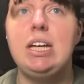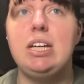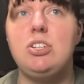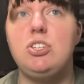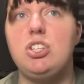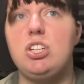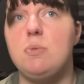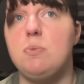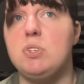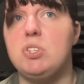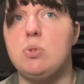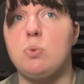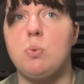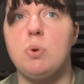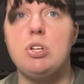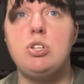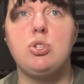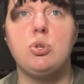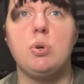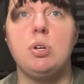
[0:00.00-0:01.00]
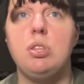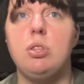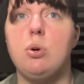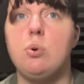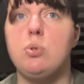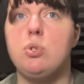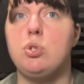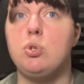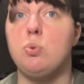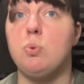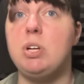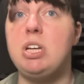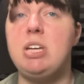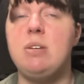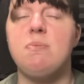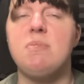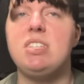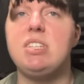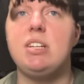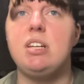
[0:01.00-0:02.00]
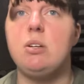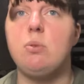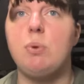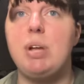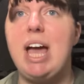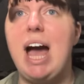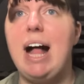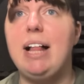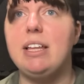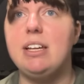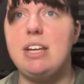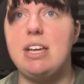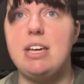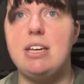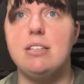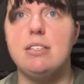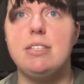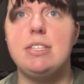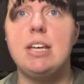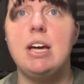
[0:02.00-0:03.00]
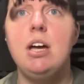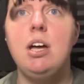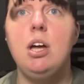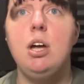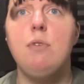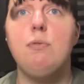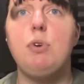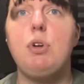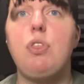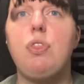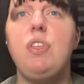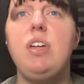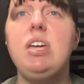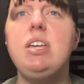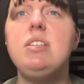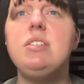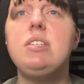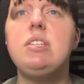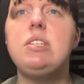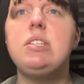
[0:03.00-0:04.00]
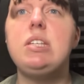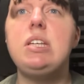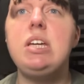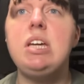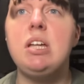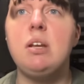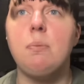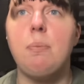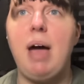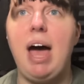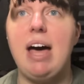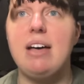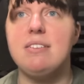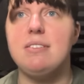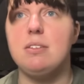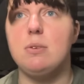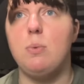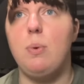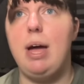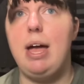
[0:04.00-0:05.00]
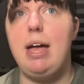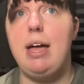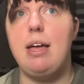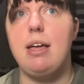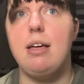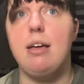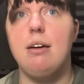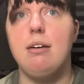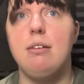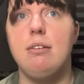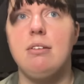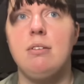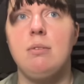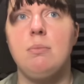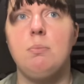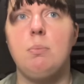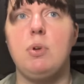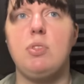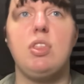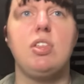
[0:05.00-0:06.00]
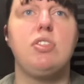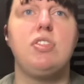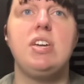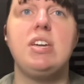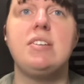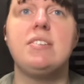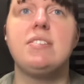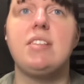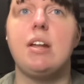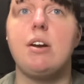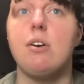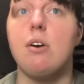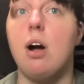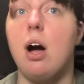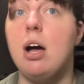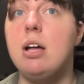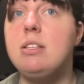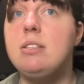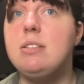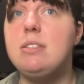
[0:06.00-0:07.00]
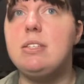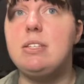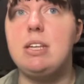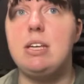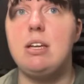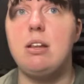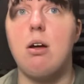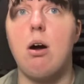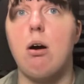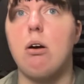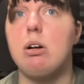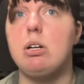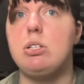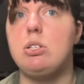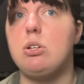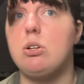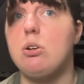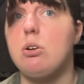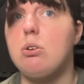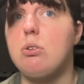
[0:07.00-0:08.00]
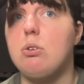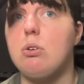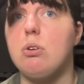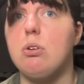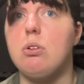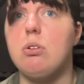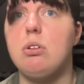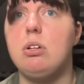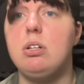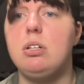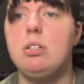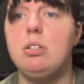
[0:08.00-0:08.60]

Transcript: and she was richer in those dreams than in realities, for things seen pass away, but the things that are unseen are eternal.